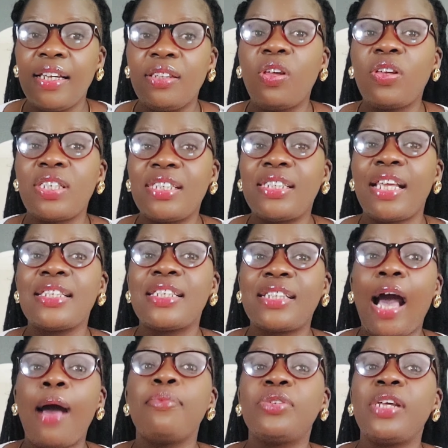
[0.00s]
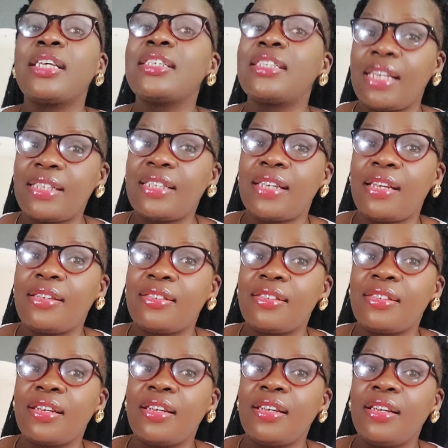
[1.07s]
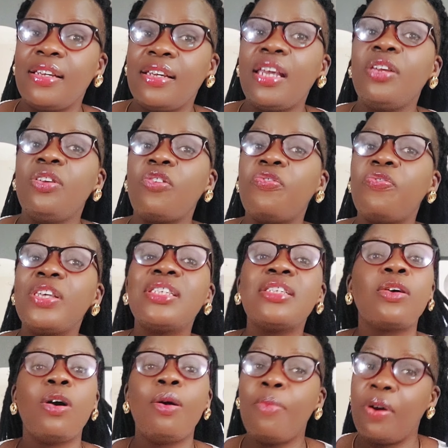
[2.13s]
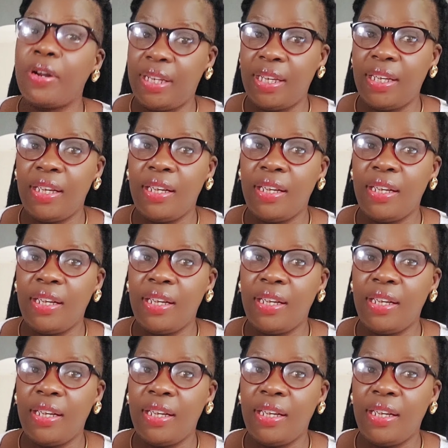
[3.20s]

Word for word: those things come to existence in your physical body.